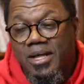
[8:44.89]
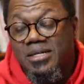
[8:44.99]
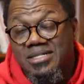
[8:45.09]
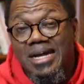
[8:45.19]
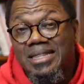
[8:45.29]

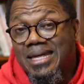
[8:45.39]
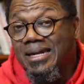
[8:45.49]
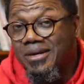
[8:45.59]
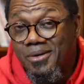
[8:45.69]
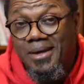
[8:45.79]
The second thing
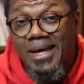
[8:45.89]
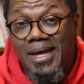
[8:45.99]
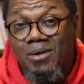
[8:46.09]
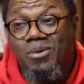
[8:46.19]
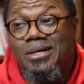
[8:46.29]
it'll do,
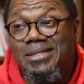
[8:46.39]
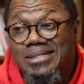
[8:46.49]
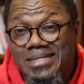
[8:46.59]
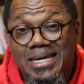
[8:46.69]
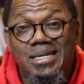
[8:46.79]
it will
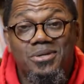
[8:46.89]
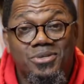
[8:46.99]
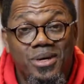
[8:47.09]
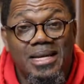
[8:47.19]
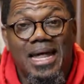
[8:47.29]
continue
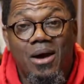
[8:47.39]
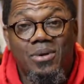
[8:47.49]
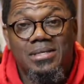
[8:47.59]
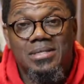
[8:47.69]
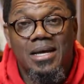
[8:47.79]
to
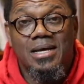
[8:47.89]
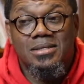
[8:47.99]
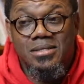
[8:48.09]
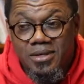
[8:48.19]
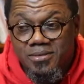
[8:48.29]
allow us
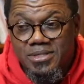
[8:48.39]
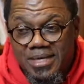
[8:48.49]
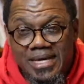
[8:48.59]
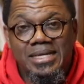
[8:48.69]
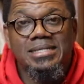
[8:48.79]
to
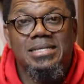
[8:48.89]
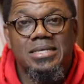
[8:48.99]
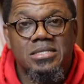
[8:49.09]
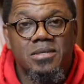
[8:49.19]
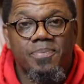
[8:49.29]
get into
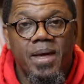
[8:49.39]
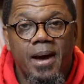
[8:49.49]
this